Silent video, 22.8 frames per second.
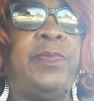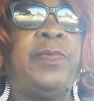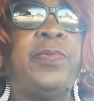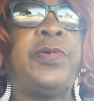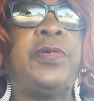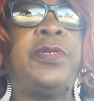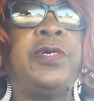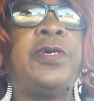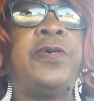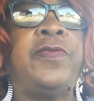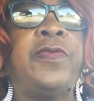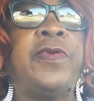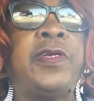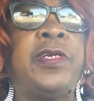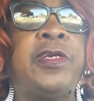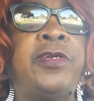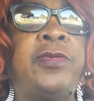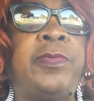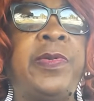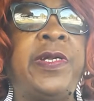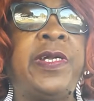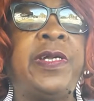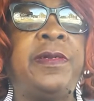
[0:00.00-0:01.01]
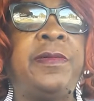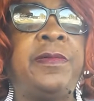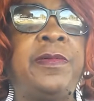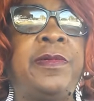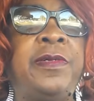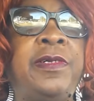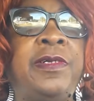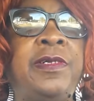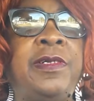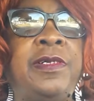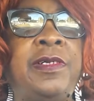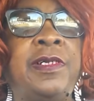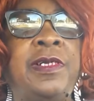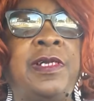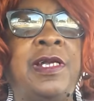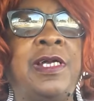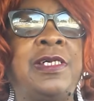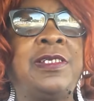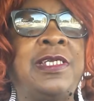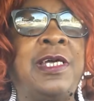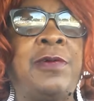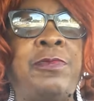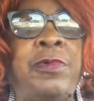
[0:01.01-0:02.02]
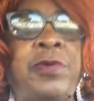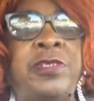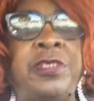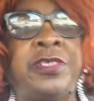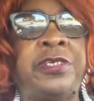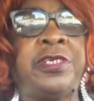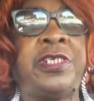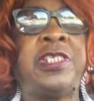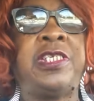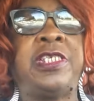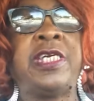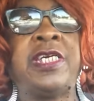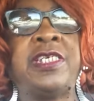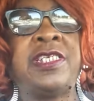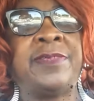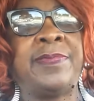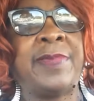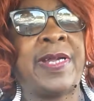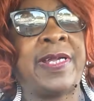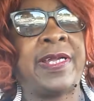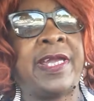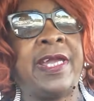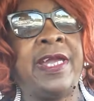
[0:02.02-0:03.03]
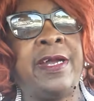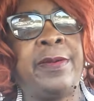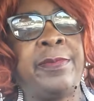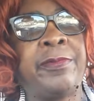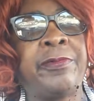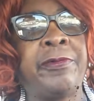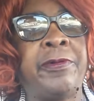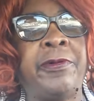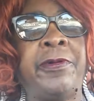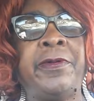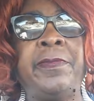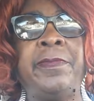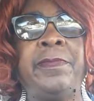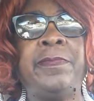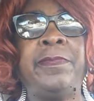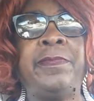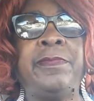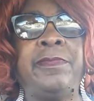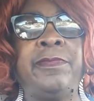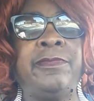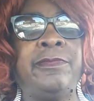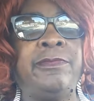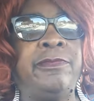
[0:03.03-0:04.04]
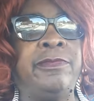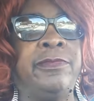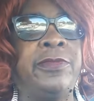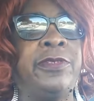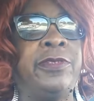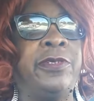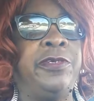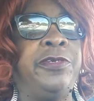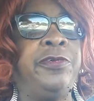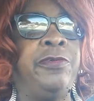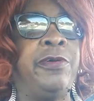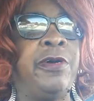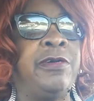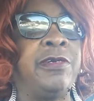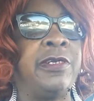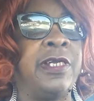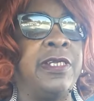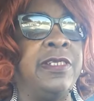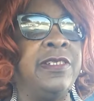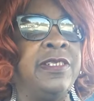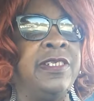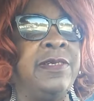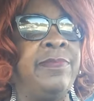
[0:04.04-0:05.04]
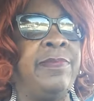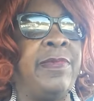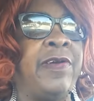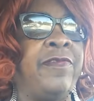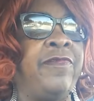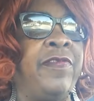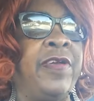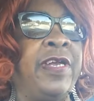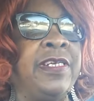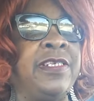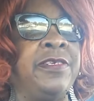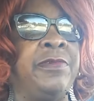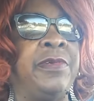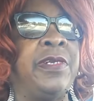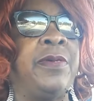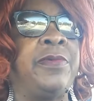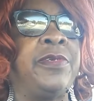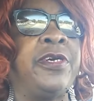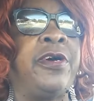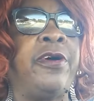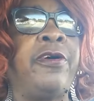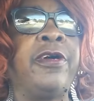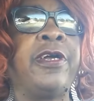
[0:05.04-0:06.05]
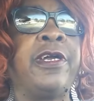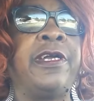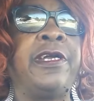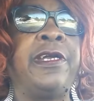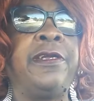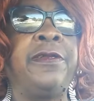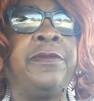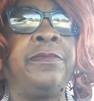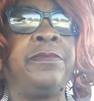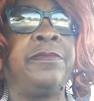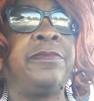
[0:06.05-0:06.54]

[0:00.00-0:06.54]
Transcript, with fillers: Let me pull over a little bit. Because I want to adjust my camera. So you all can see my face when I'm talking.